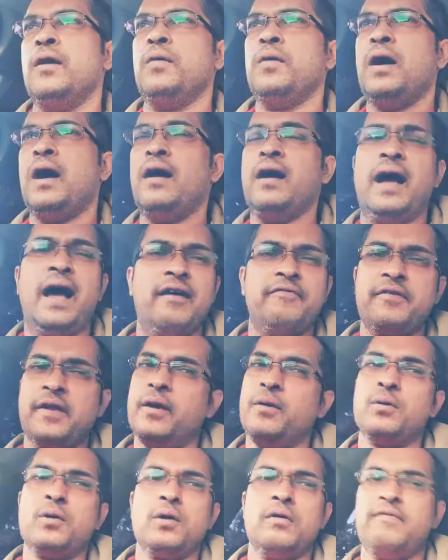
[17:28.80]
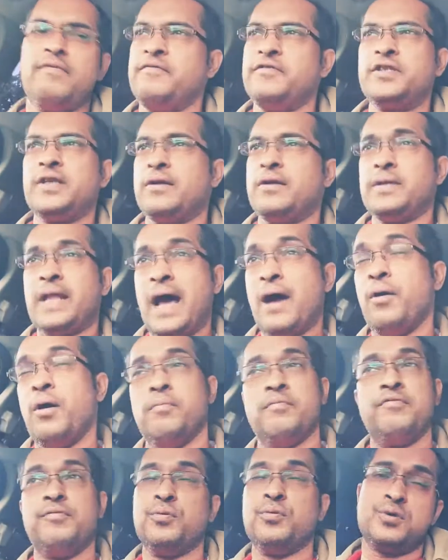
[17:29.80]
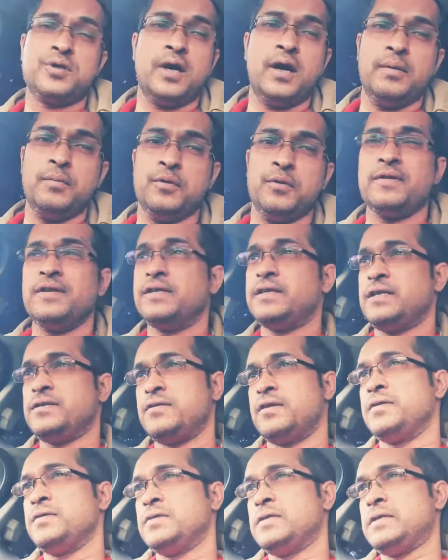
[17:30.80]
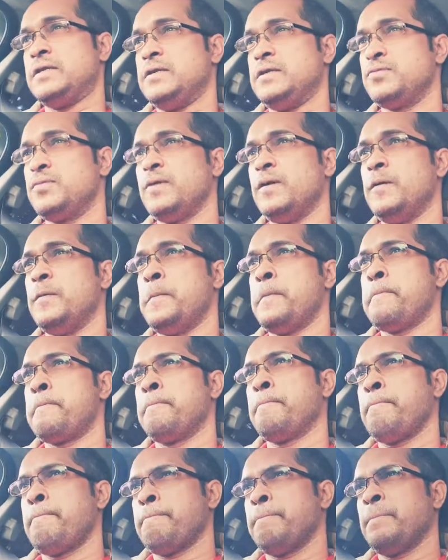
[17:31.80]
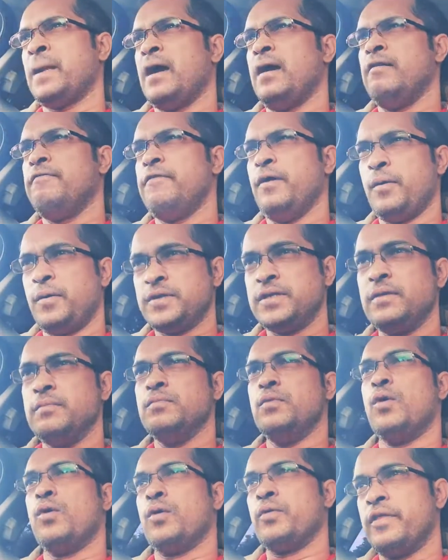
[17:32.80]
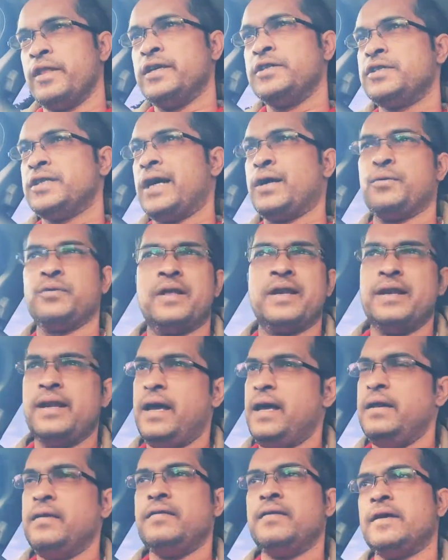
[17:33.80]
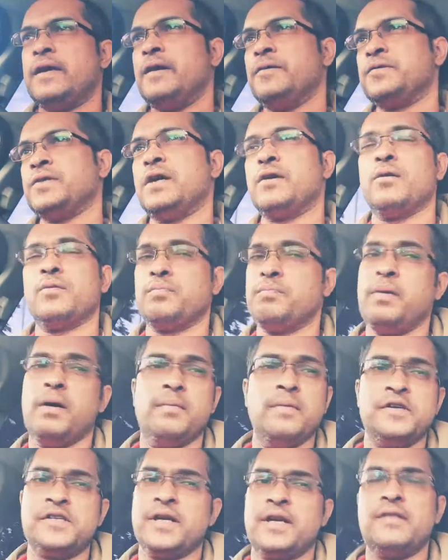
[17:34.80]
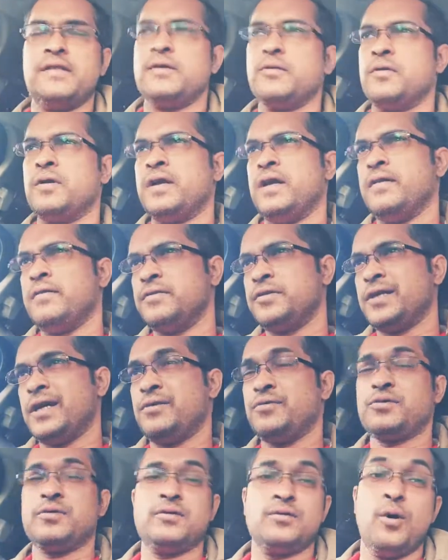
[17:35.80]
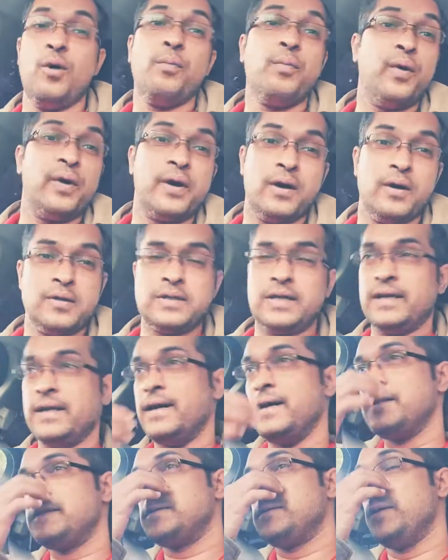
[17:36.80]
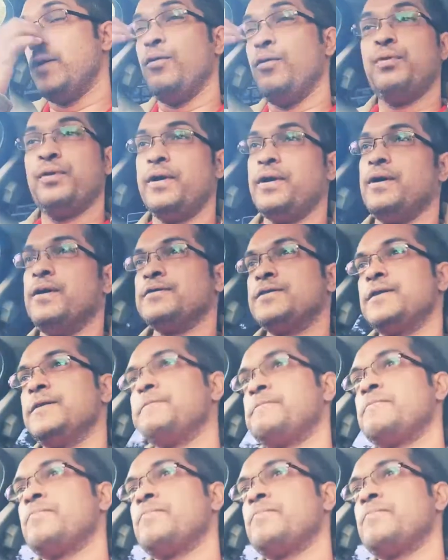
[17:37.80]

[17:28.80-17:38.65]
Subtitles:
I have killed off other channels. Now I'm full-time on this, as you can see as well, focusing more on this channel than anything else. I don't publish anything on any other channel, so there's no point asking, guys. No point asking.